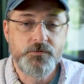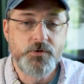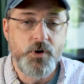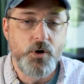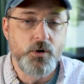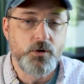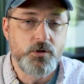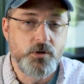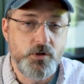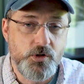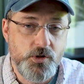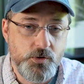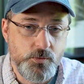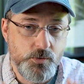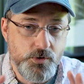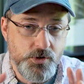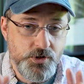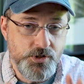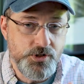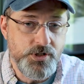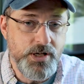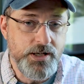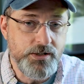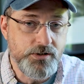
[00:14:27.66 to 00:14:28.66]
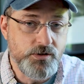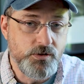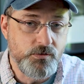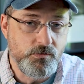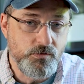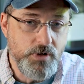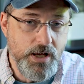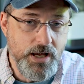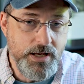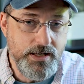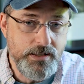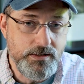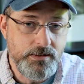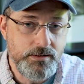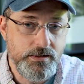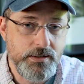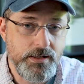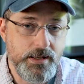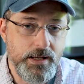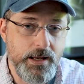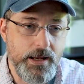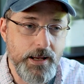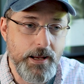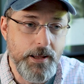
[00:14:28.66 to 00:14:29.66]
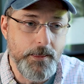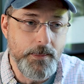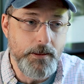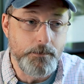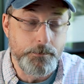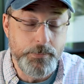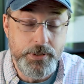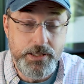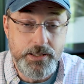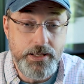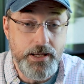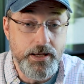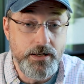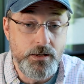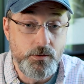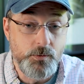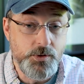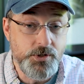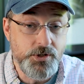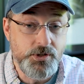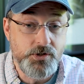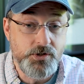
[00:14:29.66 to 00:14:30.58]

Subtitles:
vocals were center right and the piano was